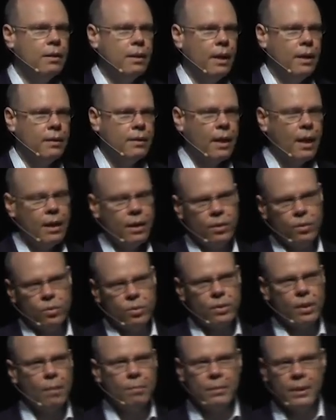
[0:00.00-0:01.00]
and telling you
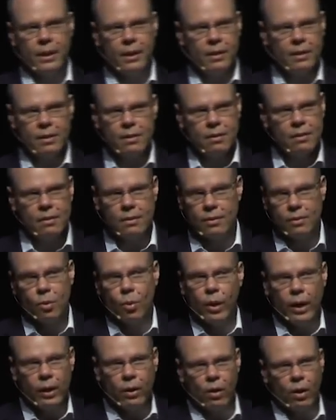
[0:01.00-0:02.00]
something is
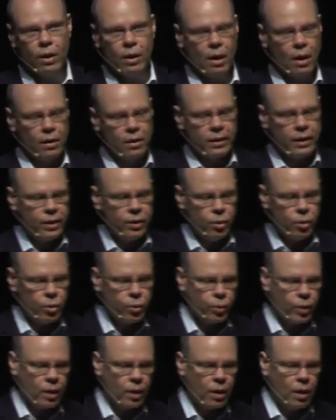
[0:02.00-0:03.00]
going on other than
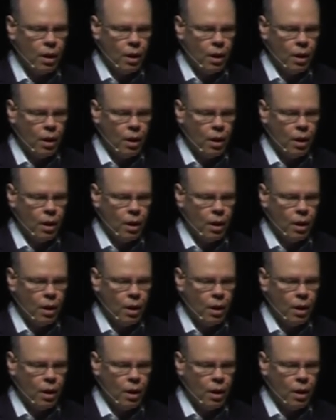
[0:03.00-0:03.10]
usual.